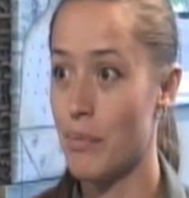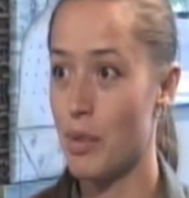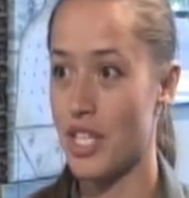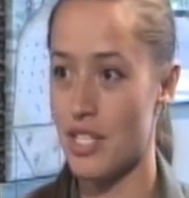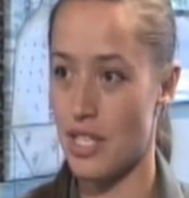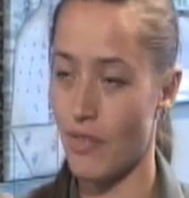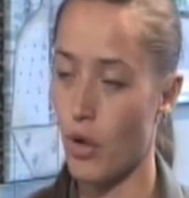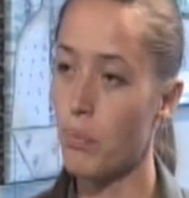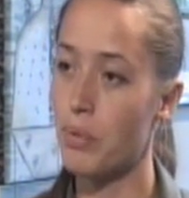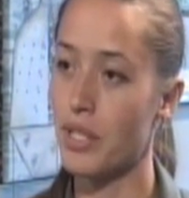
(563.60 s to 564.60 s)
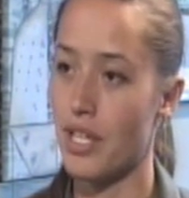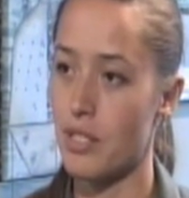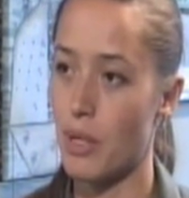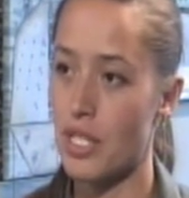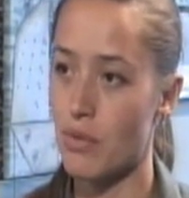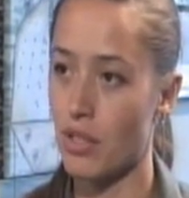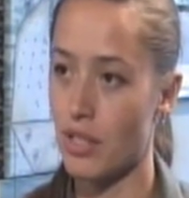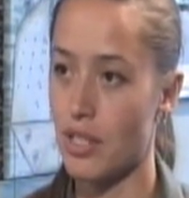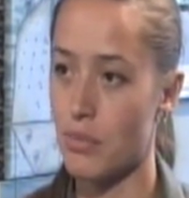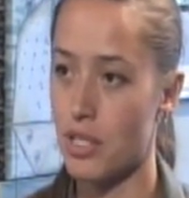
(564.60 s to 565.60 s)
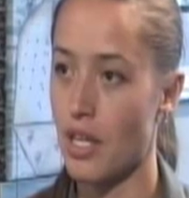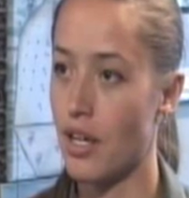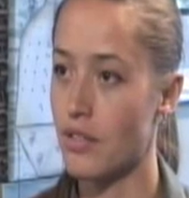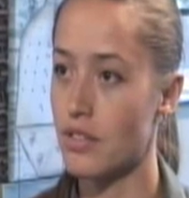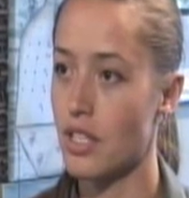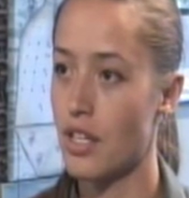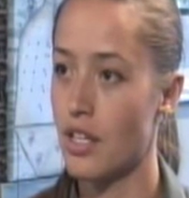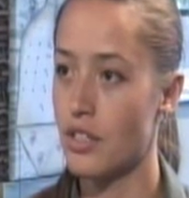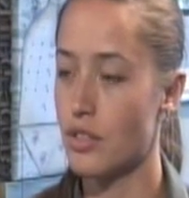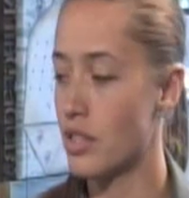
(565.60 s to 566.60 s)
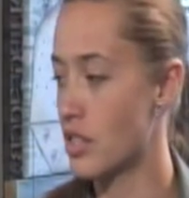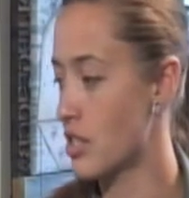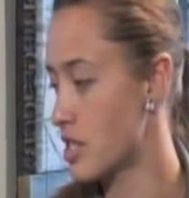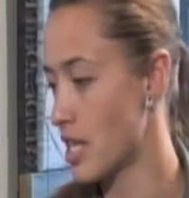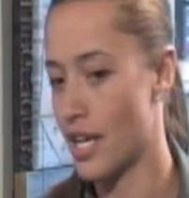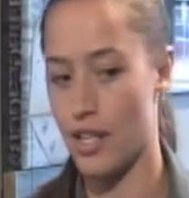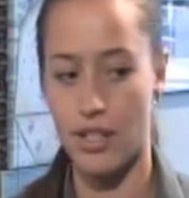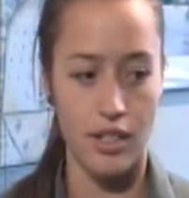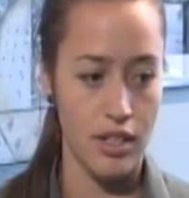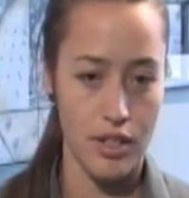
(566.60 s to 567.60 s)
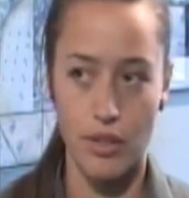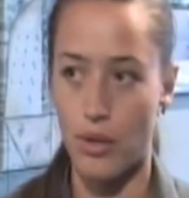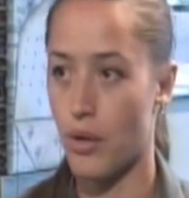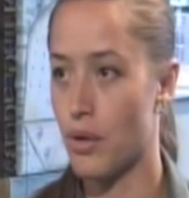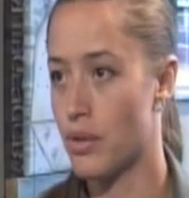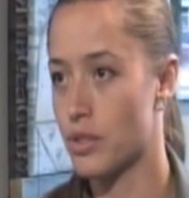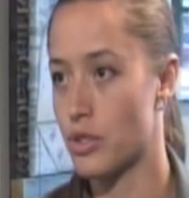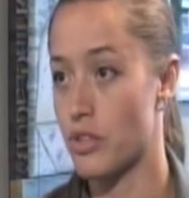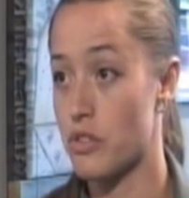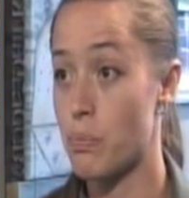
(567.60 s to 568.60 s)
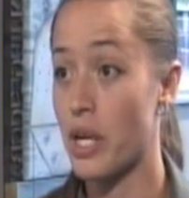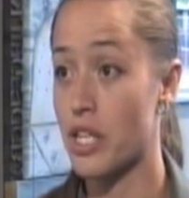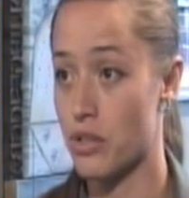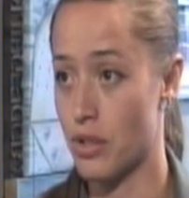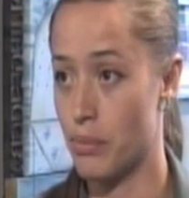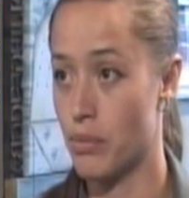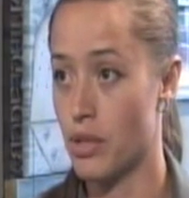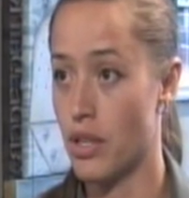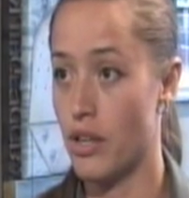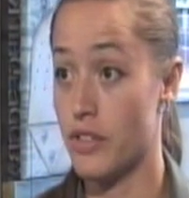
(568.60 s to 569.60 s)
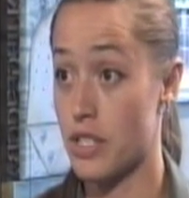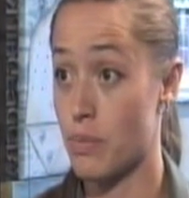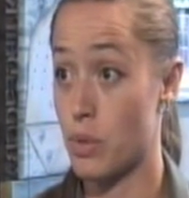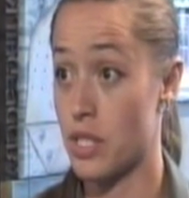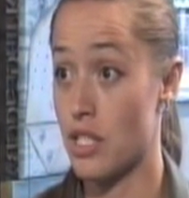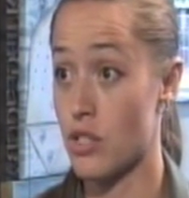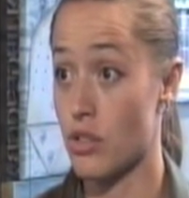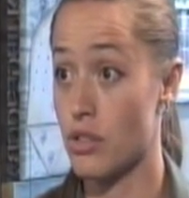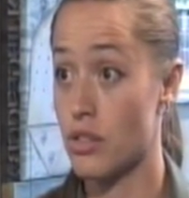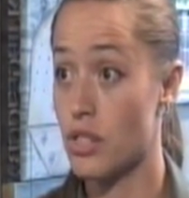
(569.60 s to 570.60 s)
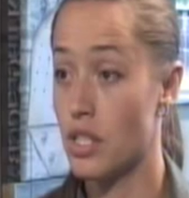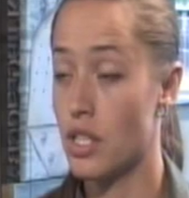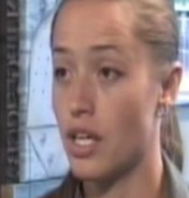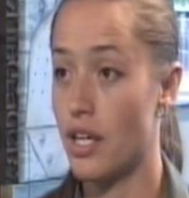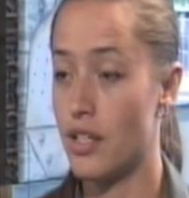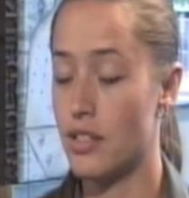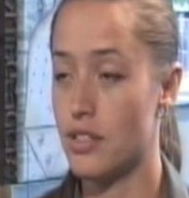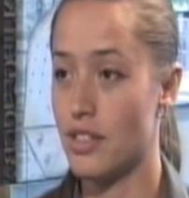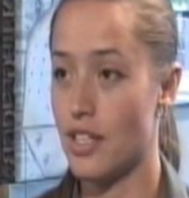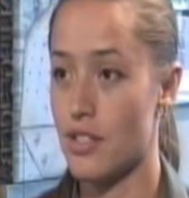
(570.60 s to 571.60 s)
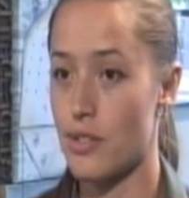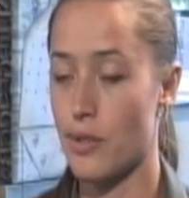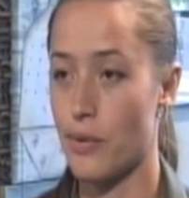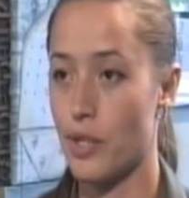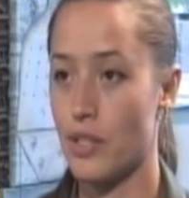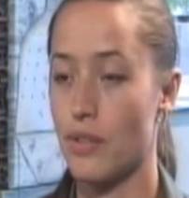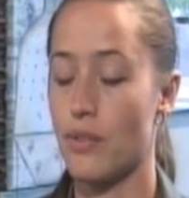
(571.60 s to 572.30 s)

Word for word: because they've opened that space within themselves to understand the whole sort of spectrum of its potential. Mm -hmm. And, and so when,